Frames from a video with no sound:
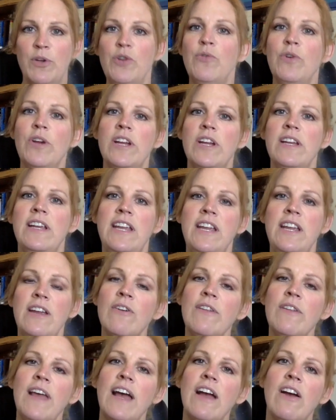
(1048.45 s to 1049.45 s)
you can
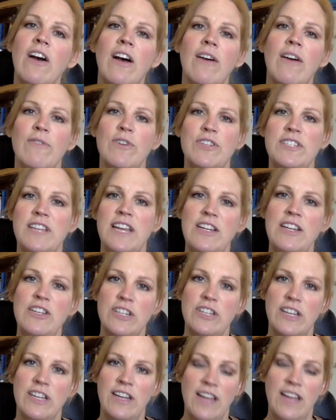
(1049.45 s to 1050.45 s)
gear that
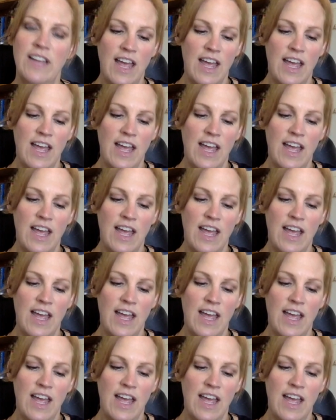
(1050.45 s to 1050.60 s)
conversation